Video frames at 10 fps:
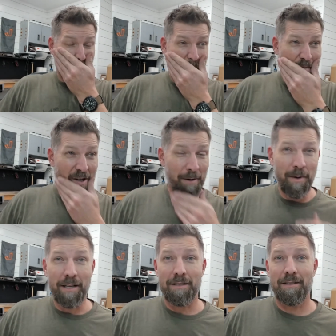very
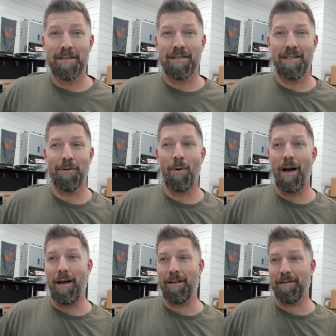much in a
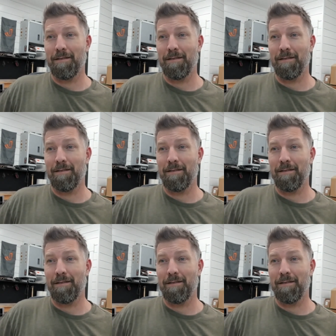while.